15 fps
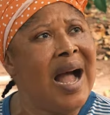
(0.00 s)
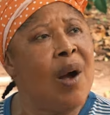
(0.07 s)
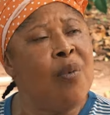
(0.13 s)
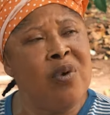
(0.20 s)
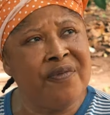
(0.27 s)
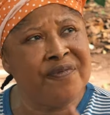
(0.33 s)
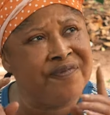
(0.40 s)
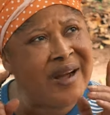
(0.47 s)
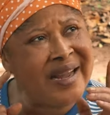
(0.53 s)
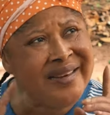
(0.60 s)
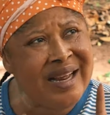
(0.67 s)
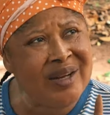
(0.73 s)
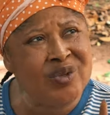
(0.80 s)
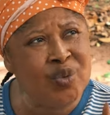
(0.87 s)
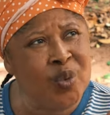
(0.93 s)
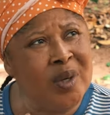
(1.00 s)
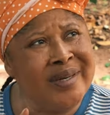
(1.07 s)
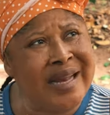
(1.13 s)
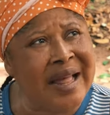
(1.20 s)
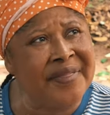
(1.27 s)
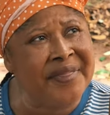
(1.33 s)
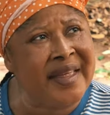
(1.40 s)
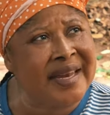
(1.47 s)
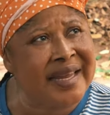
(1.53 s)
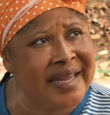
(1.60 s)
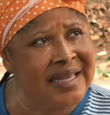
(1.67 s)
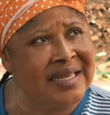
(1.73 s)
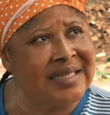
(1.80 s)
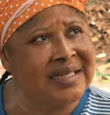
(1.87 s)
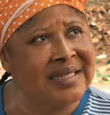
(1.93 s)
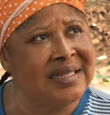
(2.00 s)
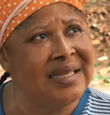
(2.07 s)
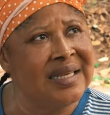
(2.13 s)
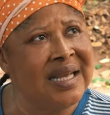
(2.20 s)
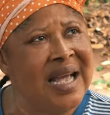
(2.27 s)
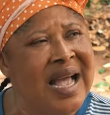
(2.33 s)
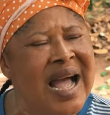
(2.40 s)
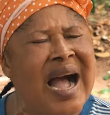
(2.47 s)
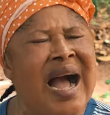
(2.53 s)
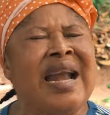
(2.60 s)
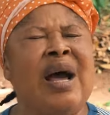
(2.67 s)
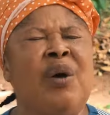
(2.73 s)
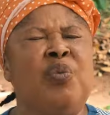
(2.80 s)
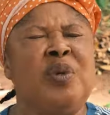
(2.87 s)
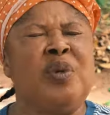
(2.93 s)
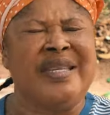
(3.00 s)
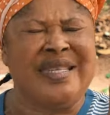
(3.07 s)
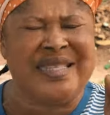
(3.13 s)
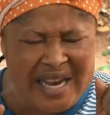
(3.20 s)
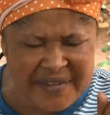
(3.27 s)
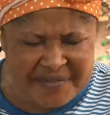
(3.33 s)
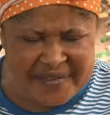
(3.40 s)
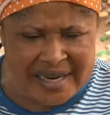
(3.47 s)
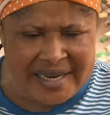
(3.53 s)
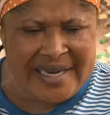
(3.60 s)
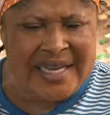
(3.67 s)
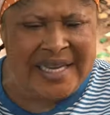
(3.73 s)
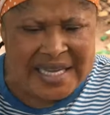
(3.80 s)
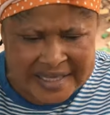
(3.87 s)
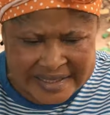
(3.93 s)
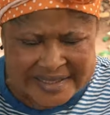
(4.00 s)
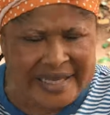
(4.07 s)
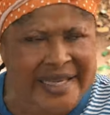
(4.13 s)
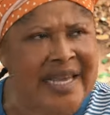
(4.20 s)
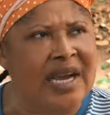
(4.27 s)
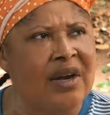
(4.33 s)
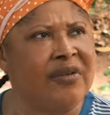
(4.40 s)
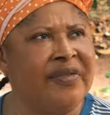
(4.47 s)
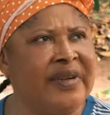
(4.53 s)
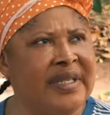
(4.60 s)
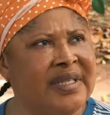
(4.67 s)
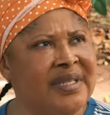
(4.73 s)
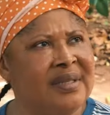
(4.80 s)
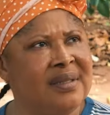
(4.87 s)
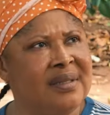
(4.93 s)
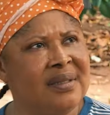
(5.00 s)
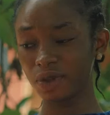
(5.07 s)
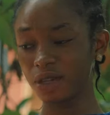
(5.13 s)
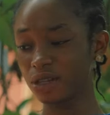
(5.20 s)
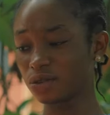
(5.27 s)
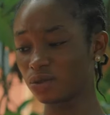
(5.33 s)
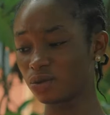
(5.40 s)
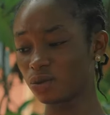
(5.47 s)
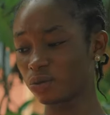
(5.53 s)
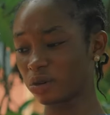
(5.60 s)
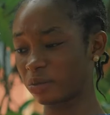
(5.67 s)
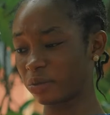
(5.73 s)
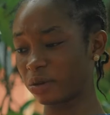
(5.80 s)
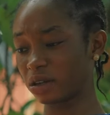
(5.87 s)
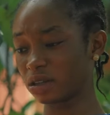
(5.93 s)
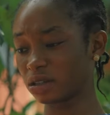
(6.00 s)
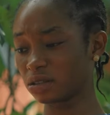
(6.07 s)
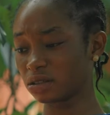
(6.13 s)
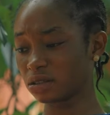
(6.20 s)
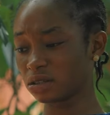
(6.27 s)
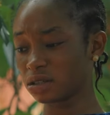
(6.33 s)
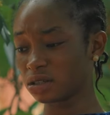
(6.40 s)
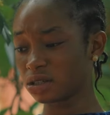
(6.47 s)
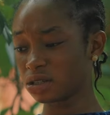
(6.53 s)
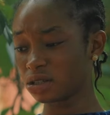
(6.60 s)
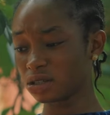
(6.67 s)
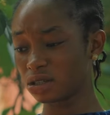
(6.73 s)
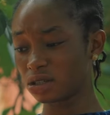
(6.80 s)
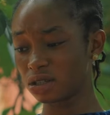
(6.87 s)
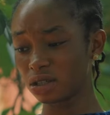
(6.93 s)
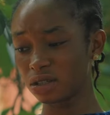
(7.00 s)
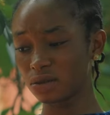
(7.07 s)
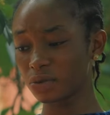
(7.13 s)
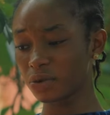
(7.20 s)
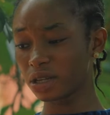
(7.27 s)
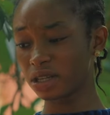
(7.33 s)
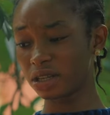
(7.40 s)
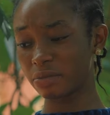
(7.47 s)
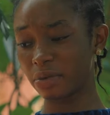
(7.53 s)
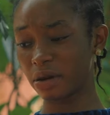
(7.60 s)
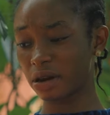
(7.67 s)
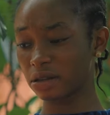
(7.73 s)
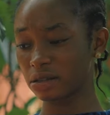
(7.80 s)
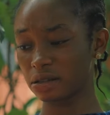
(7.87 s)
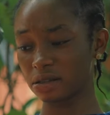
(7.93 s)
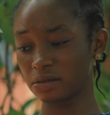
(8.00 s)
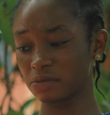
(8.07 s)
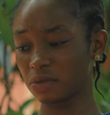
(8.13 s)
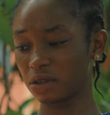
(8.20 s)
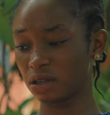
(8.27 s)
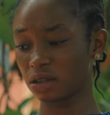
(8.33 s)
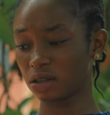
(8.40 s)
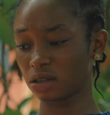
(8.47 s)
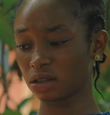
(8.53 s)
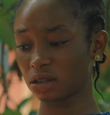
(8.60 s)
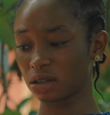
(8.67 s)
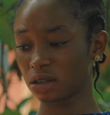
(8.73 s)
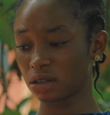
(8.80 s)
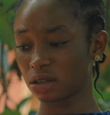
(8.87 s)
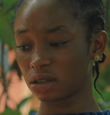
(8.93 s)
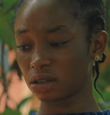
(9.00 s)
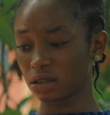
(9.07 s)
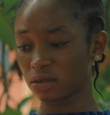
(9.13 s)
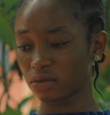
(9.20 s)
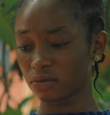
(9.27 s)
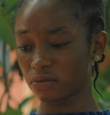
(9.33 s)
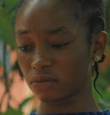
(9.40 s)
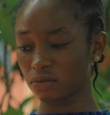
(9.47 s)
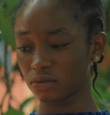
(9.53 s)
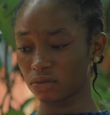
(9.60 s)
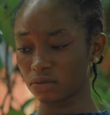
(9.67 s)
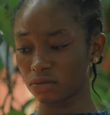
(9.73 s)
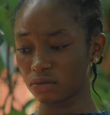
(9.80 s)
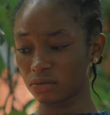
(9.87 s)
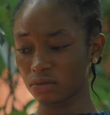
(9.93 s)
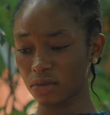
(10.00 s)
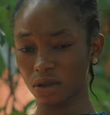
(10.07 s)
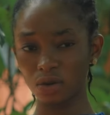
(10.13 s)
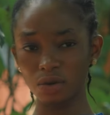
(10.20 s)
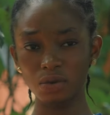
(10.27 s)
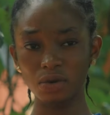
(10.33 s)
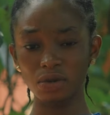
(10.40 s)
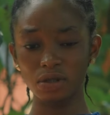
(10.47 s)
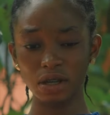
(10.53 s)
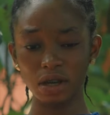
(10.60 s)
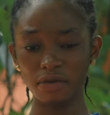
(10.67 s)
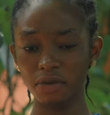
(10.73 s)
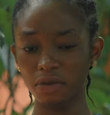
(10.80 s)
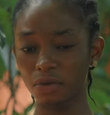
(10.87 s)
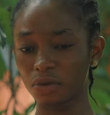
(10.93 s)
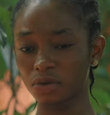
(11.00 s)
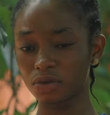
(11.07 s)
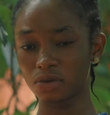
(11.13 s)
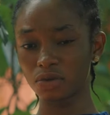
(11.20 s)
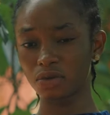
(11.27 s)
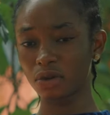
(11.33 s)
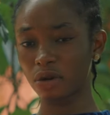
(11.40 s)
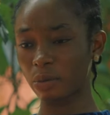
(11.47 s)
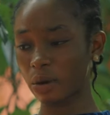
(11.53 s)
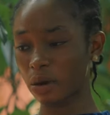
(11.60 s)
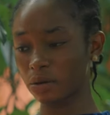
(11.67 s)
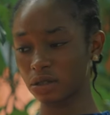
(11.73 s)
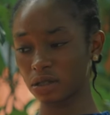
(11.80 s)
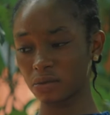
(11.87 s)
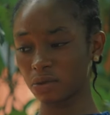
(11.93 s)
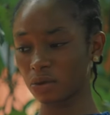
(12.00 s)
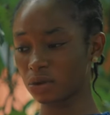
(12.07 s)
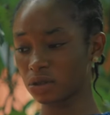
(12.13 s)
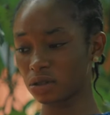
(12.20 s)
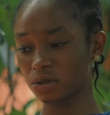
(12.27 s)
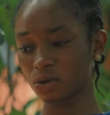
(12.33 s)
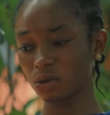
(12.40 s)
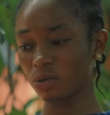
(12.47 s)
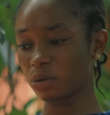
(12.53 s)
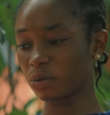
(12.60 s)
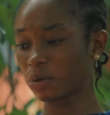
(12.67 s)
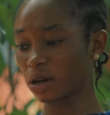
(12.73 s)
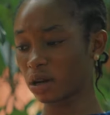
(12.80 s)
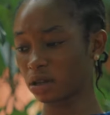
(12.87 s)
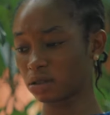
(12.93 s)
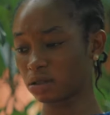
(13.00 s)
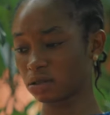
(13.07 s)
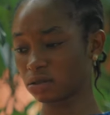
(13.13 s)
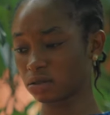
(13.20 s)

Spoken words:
I will find out what that thing is. And I will definitely take care of it. Please do, Mama. She's really embarrassing me. I don't want everyone to know about it because it will be bad.